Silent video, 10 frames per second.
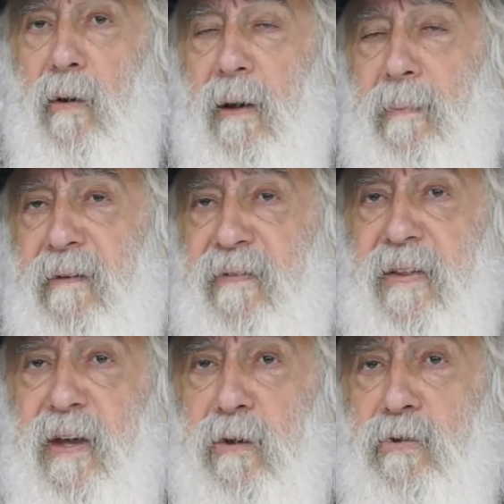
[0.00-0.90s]
My
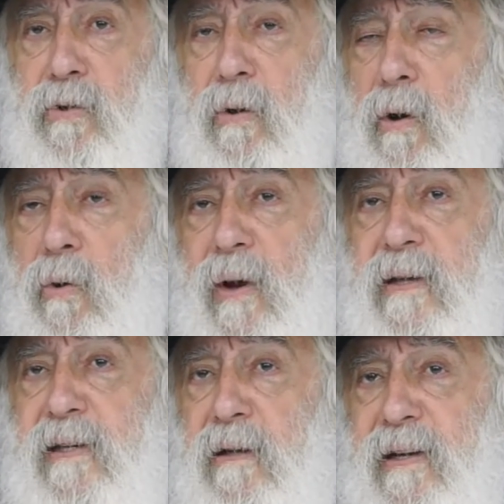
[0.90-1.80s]
father used to
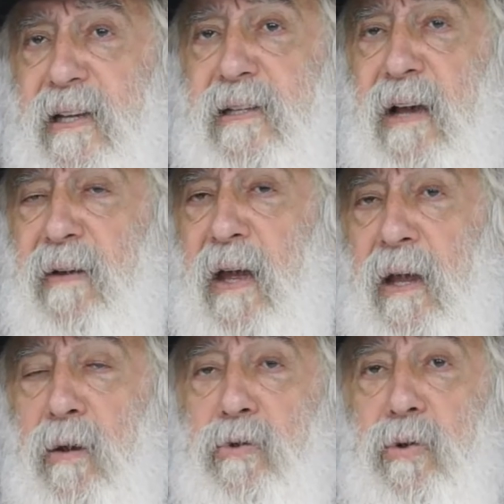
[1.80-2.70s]
always, in his life,
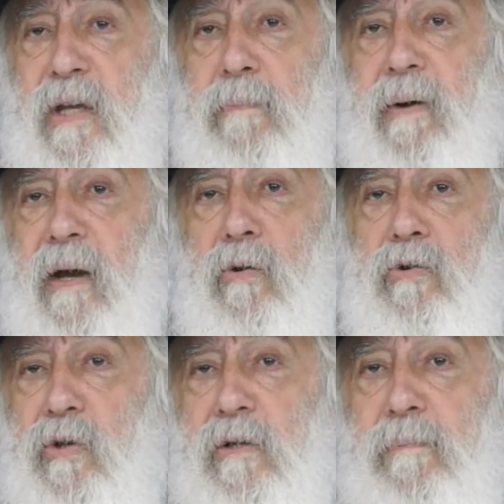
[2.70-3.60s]
used to take
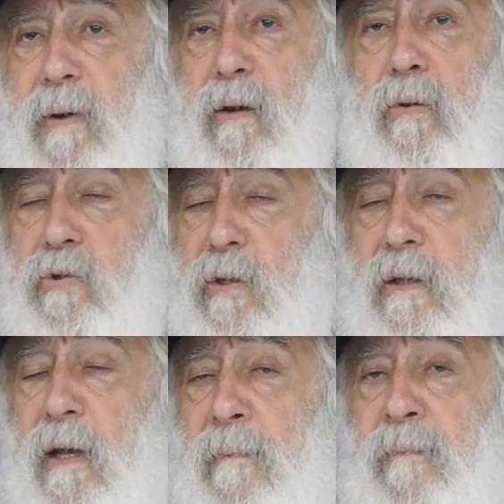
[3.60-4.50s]
precautions.
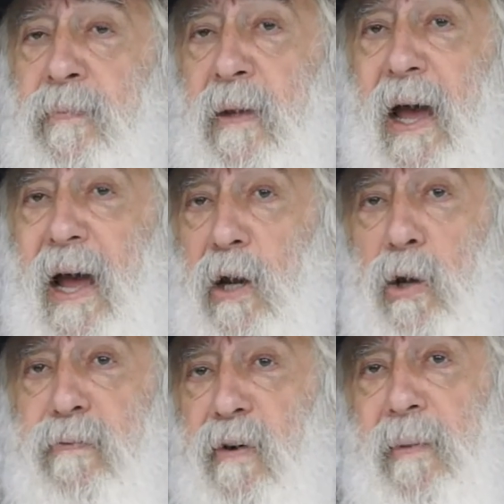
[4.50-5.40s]
I
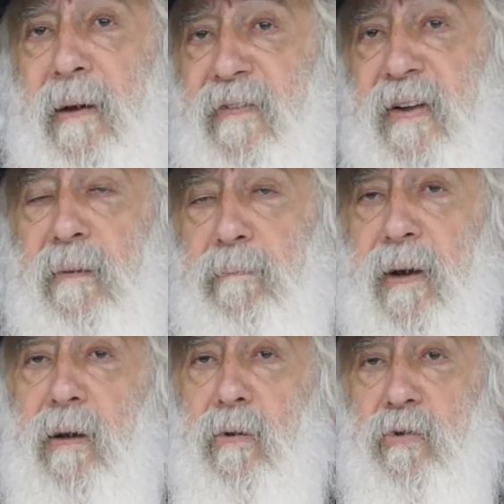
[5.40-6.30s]
learned from my father
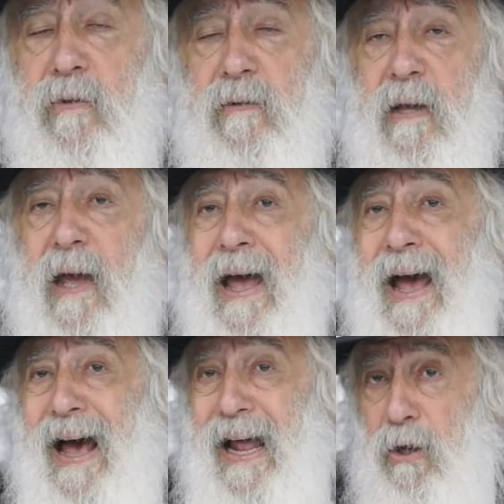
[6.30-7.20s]
precautions.
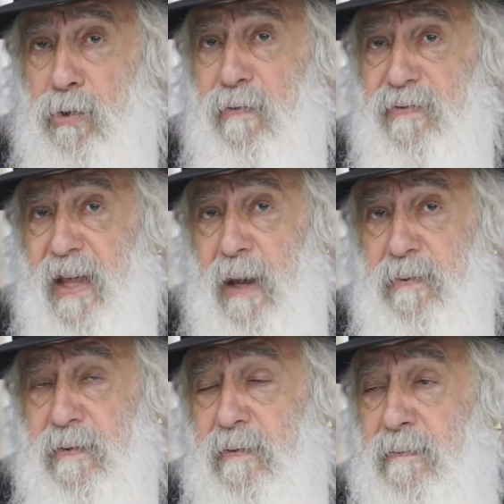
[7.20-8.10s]
A lot of
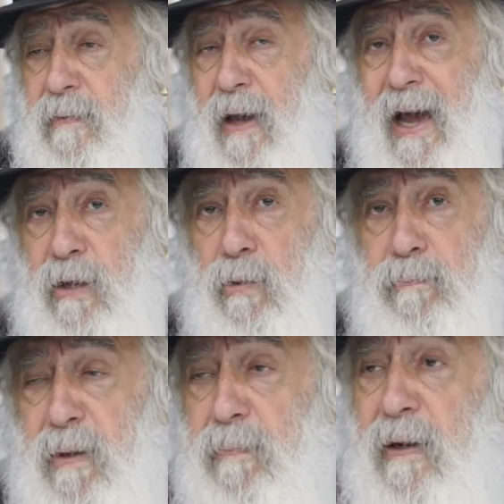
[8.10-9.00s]
times, I know
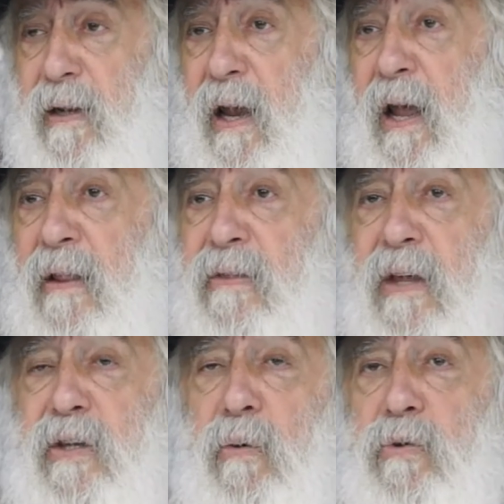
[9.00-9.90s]
people
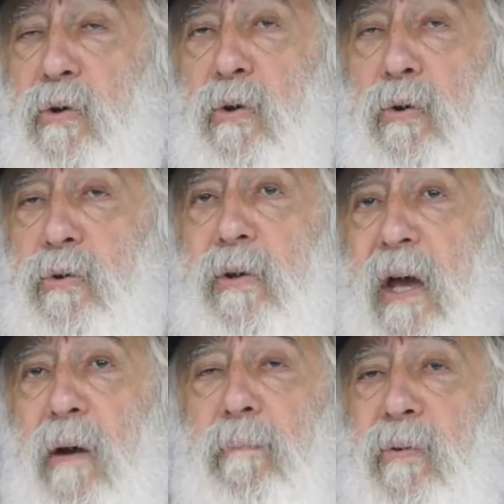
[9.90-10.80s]
that they want to go to the
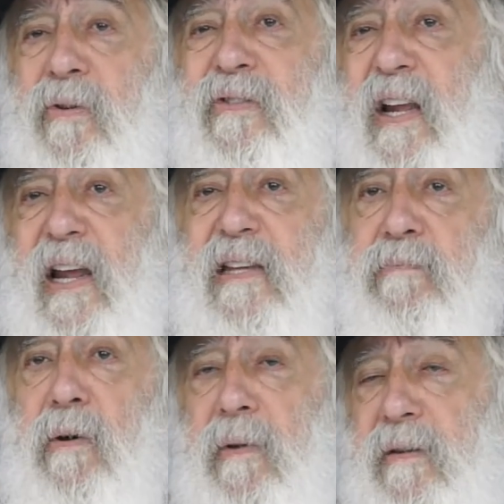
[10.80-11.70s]
airport at the last
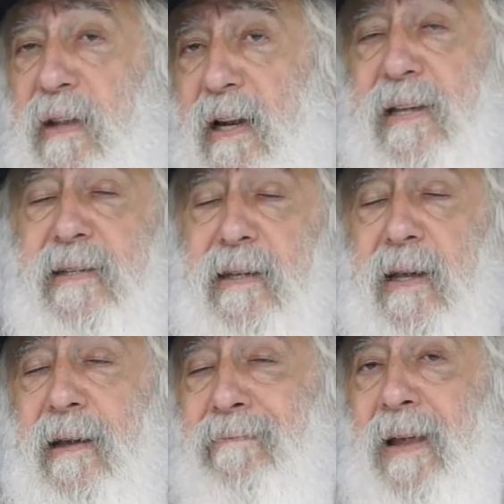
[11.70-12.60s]
moment,
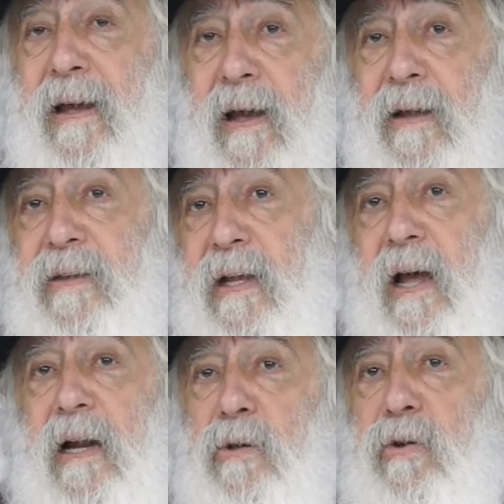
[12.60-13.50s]
and
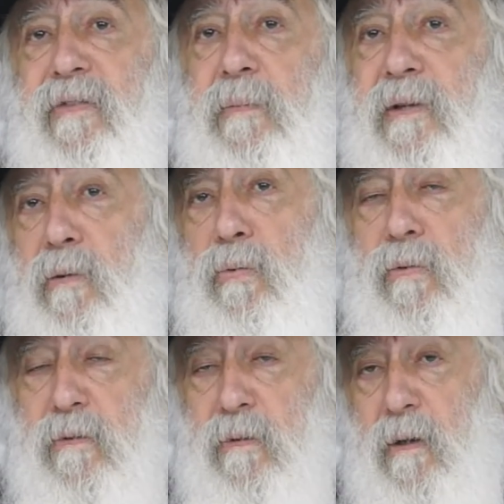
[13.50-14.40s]
a lot of times they lose